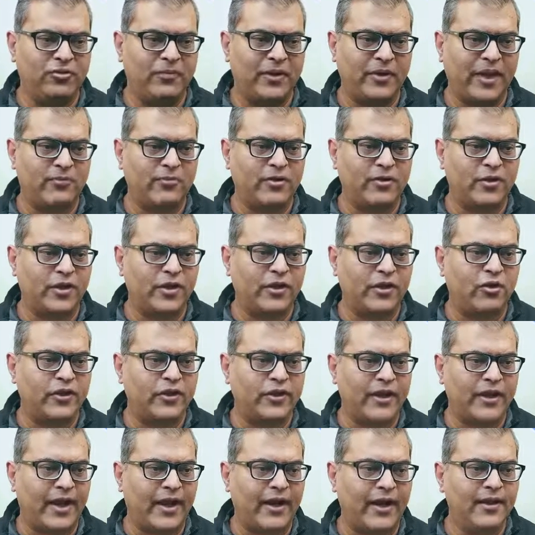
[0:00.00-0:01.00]
we have to click
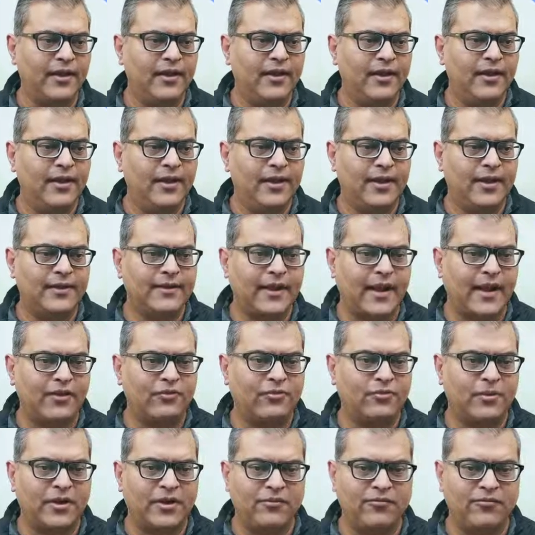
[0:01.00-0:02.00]
on that, and
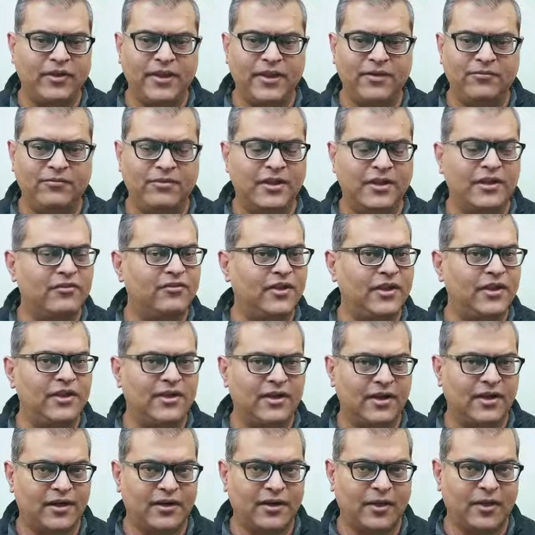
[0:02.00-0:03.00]
that's where we will see
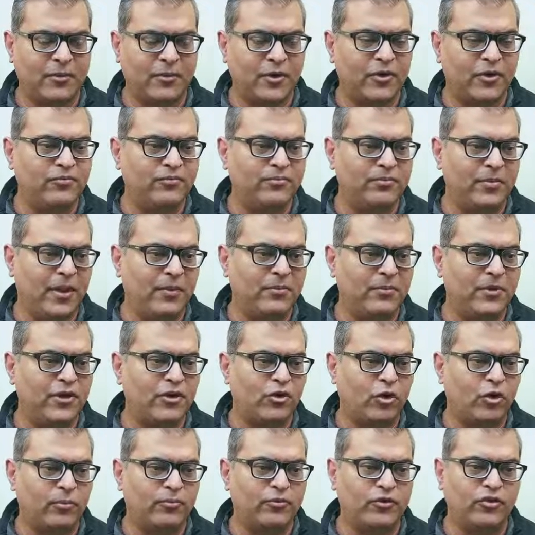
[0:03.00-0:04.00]
there are a number of
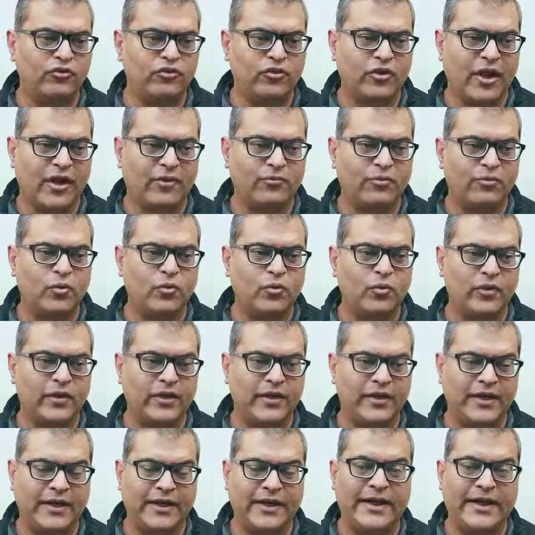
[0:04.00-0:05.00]
payment options. You have to
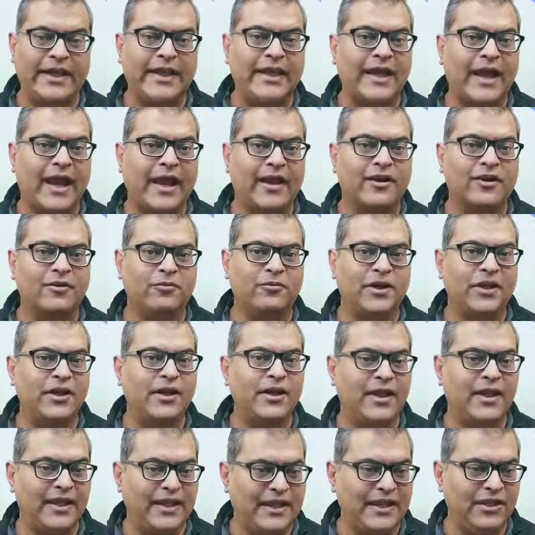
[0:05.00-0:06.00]

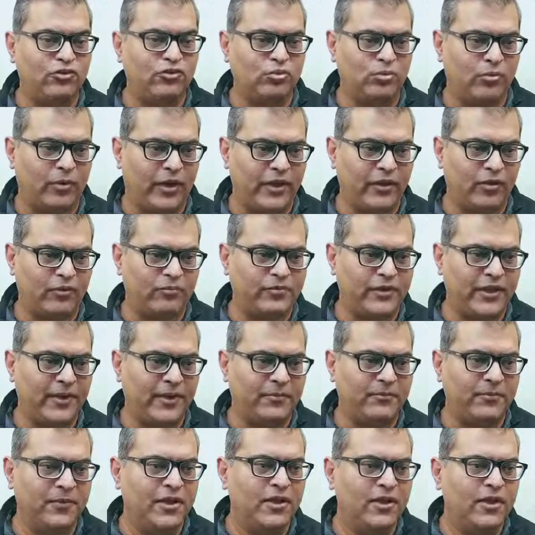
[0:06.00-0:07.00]
deactivate each one of
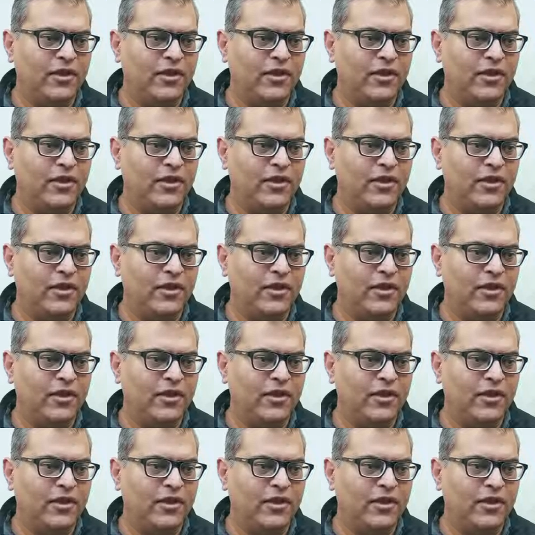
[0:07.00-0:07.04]
them.